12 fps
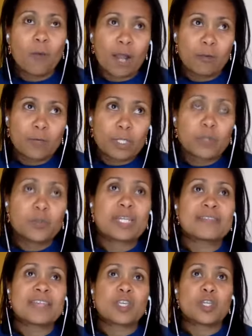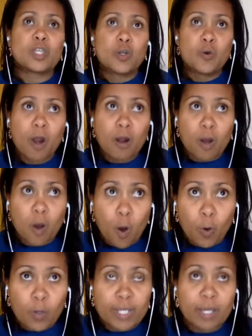while we do this that you are a
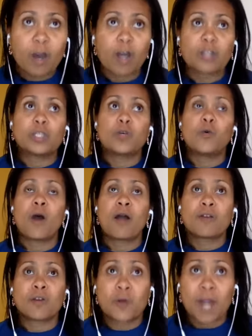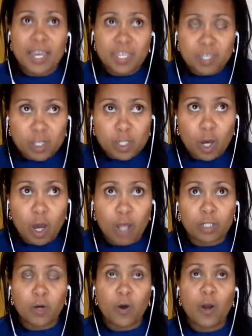holy God, you are a righteous
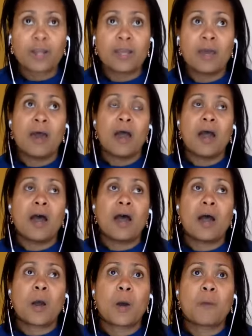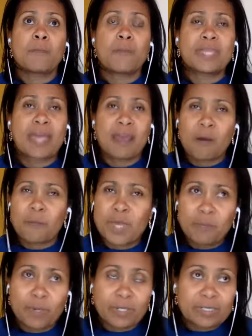God, Lord. There are
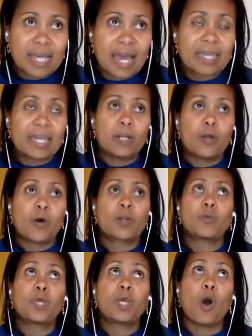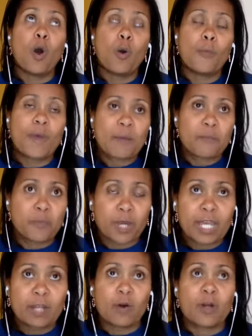people dying, Lord. We hope and
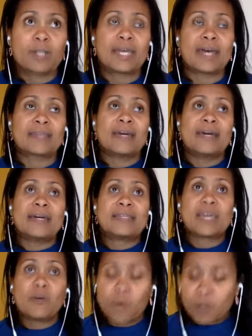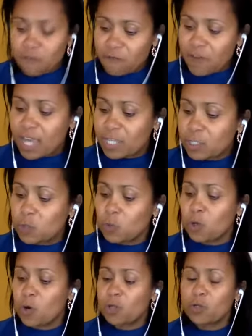pray, Lord, that they will find you,
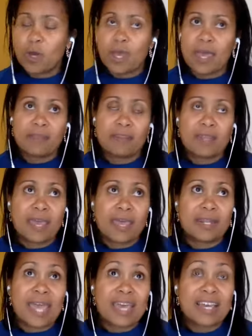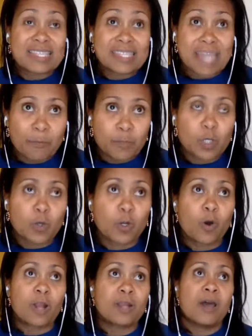Lord, and accept you,
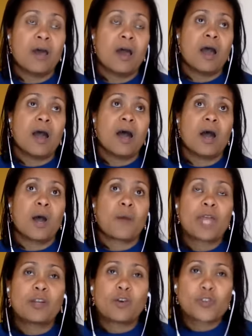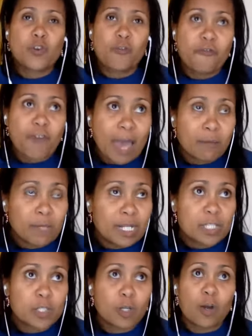Lord. And also
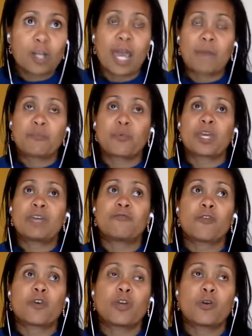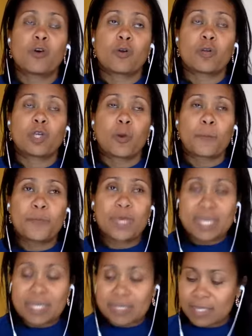families, Lord, I pray for your
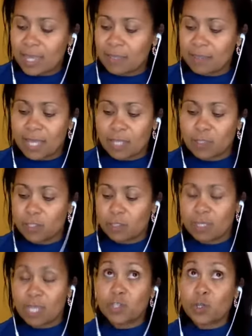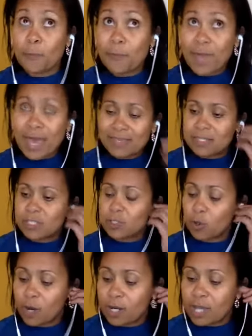peace that surpasses,
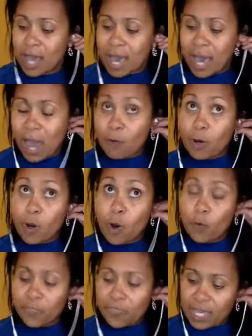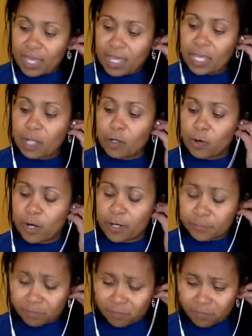Lord, our own thinking, Lord.
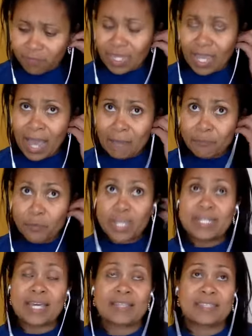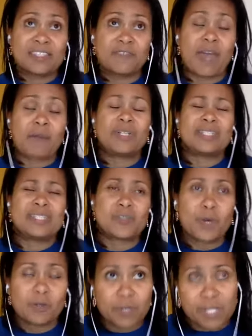I pray that these
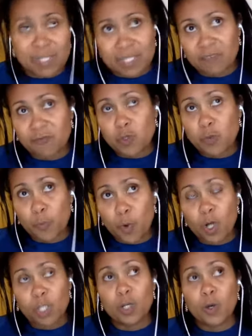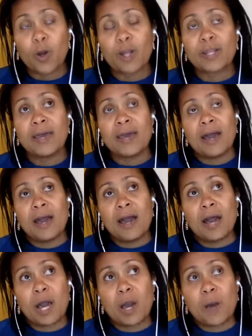families will receive support, Lord.
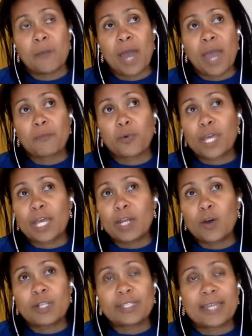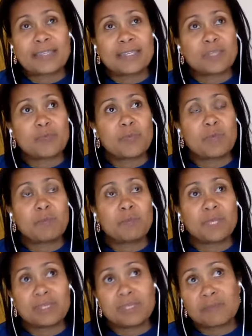I pray, Lord, that
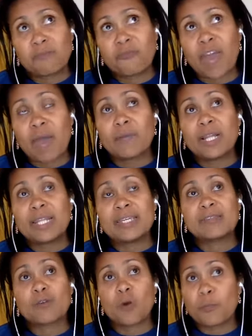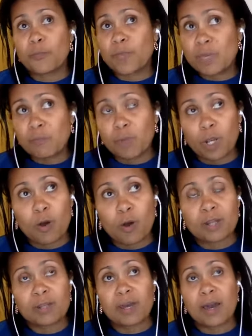these families or people,
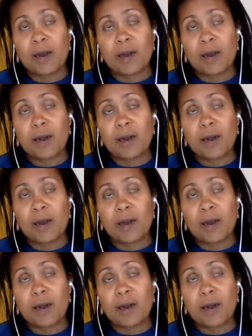Lord,